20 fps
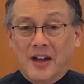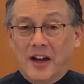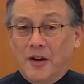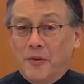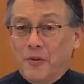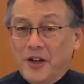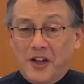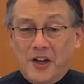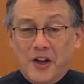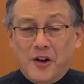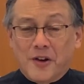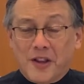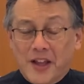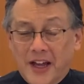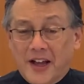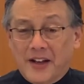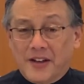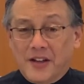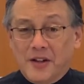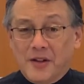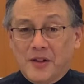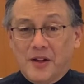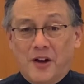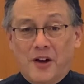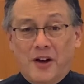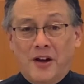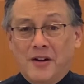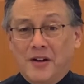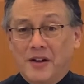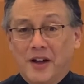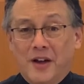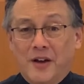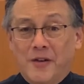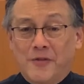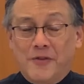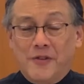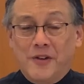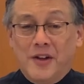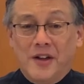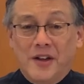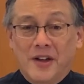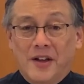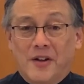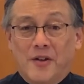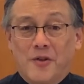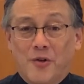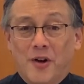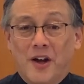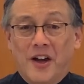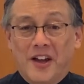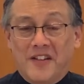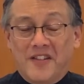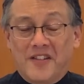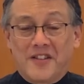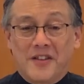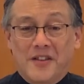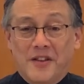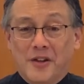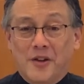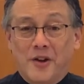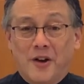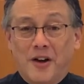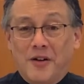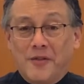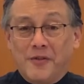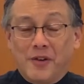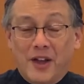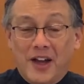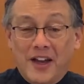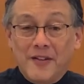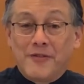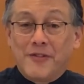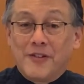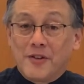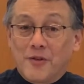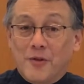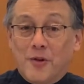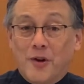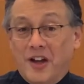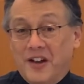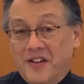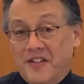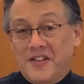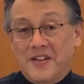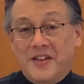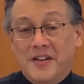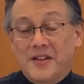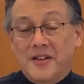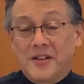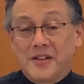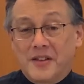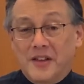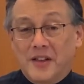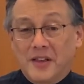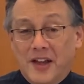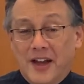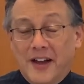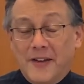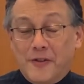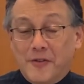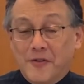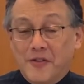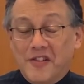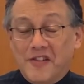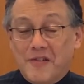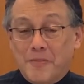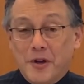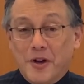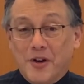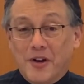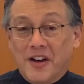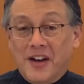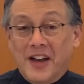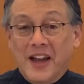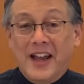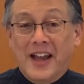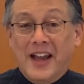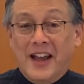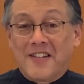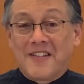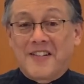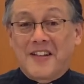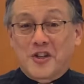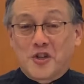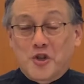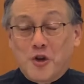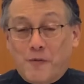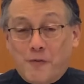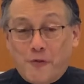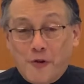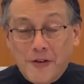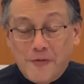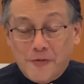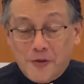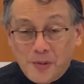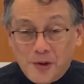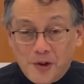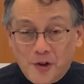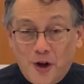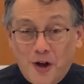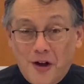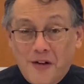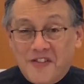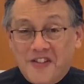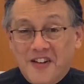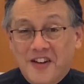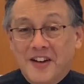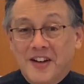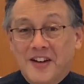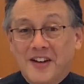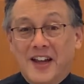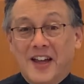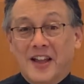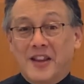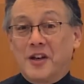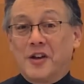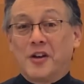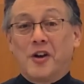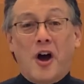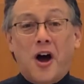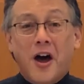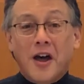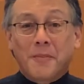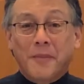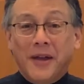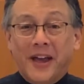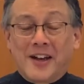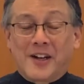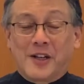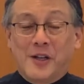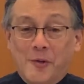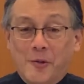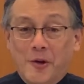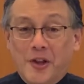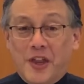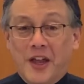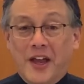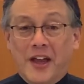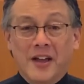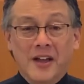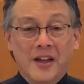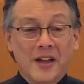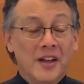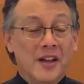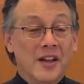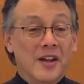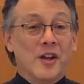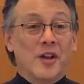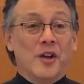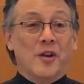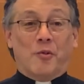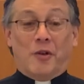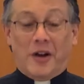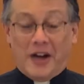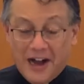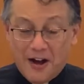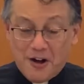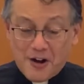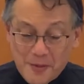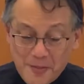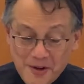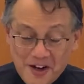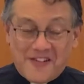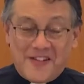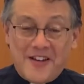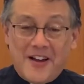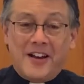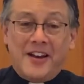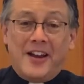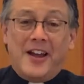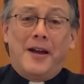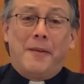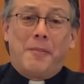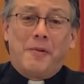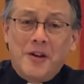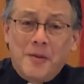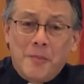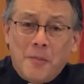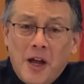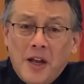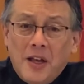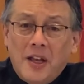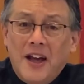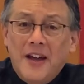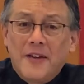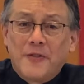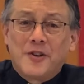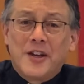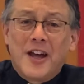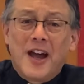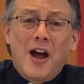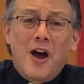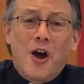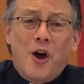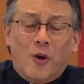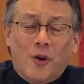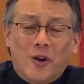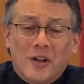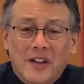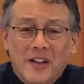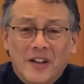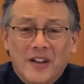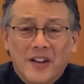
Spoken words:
we hear that the law of Christ, the law of life in Christ, the life of the Spirit, has set you free from the law of sin and death. And automatically we think, well, how come it's not happening in my life now?